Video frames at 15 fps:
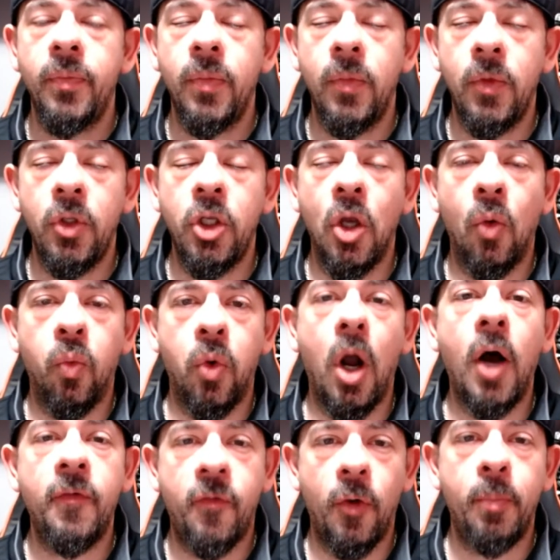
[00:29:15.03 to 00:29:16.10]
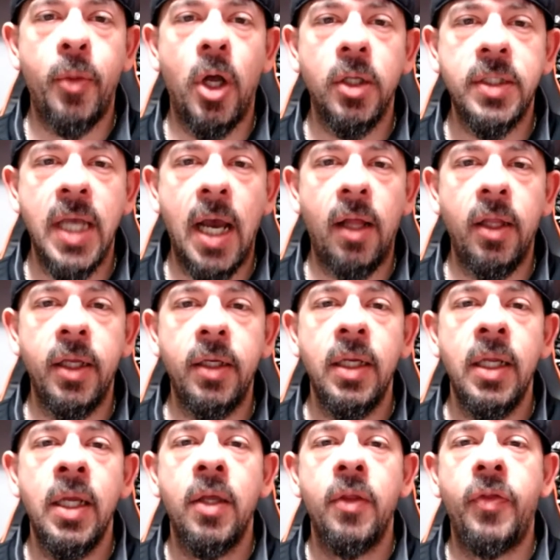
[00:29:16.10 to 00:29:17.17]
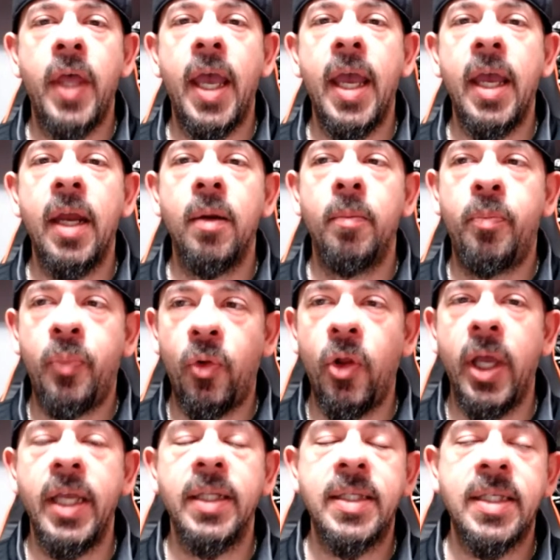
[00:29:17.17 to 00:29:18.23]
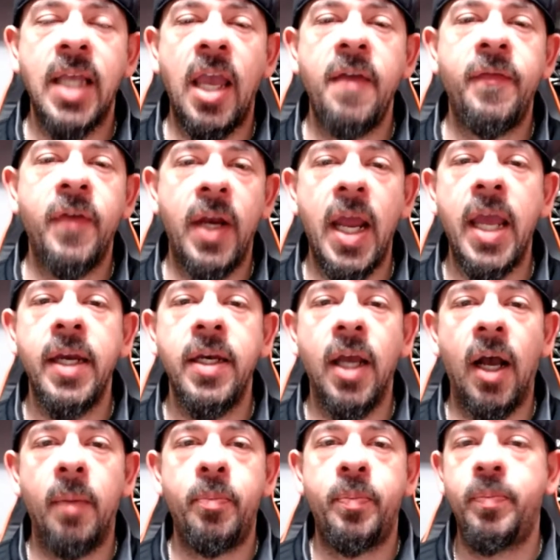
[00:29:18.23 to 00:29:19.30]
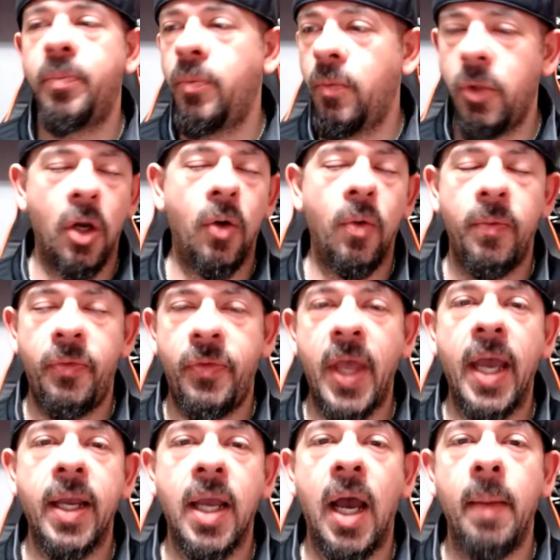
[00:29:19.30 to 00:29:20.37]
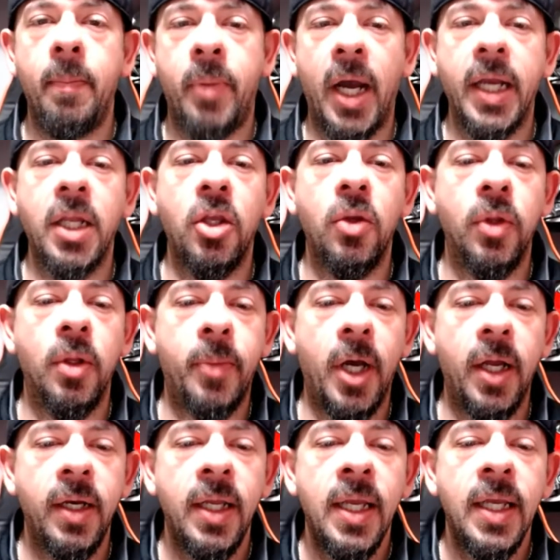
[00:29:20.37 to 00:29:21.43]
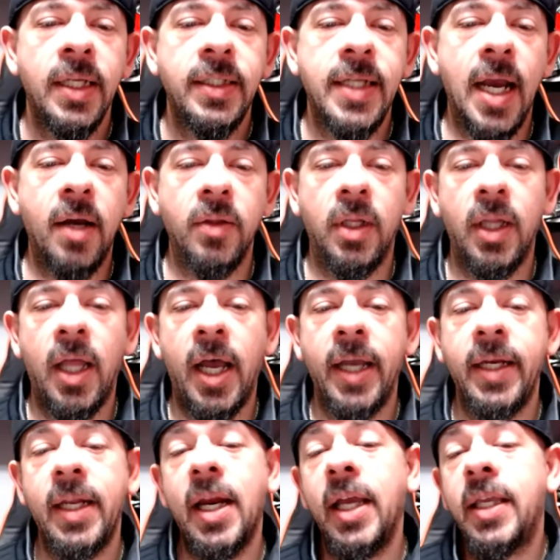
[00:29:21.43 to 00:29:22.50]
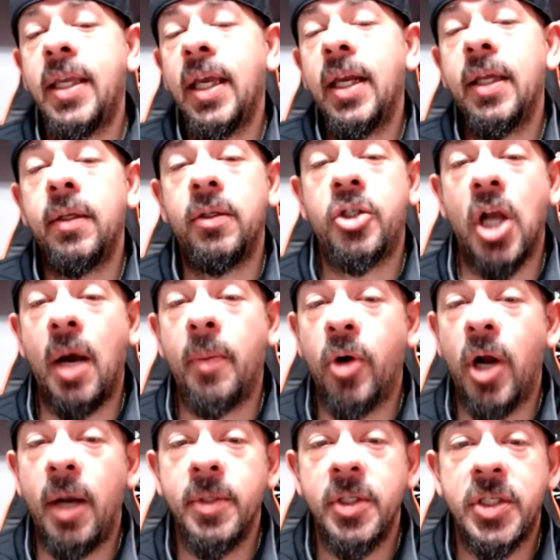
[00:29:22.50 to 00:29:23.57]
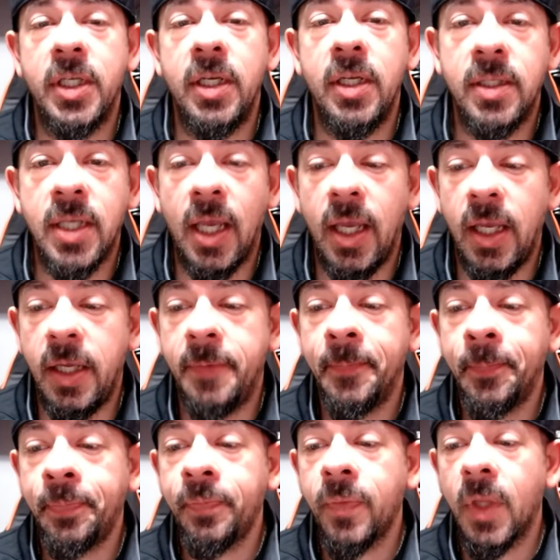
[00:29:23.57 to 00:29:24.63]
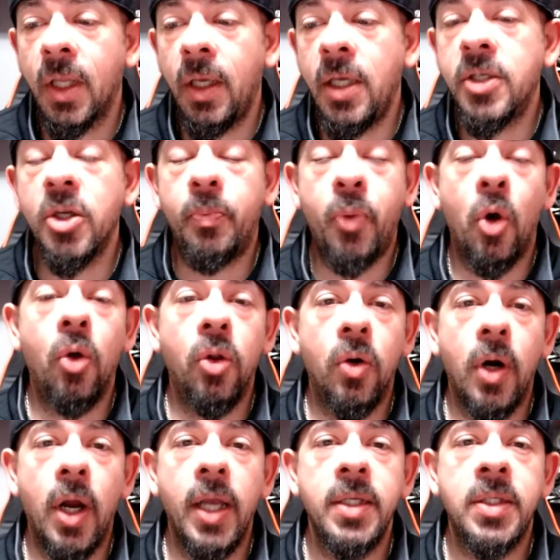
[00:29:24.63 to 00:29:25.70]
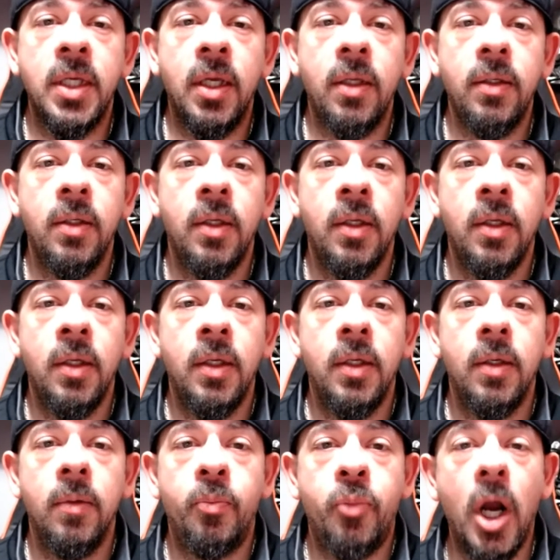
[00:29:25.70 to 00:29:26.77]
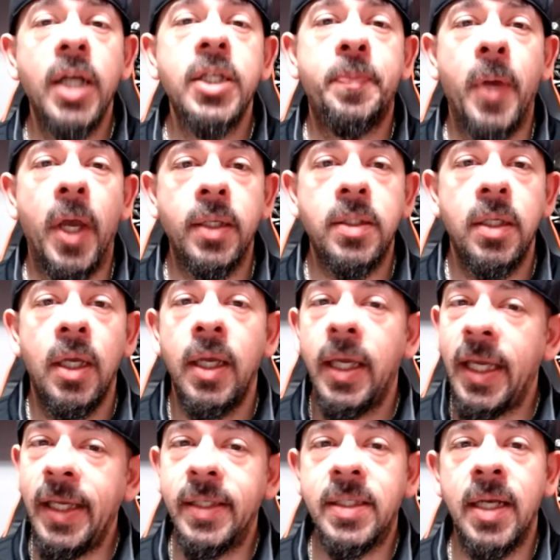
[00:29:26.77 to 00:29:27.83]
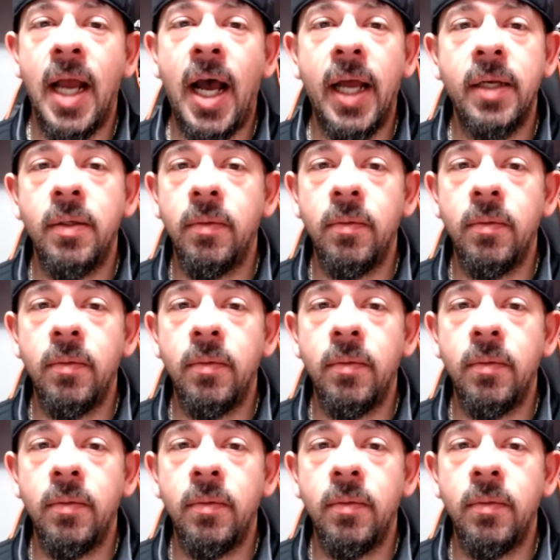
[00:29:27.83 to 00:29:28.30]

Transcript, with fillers: you know, raw football talent than play it safe and end up, you know, that guy biting you in the butt down the line. And I get it. Chop Robinson is he's a polarizing prospect. He's not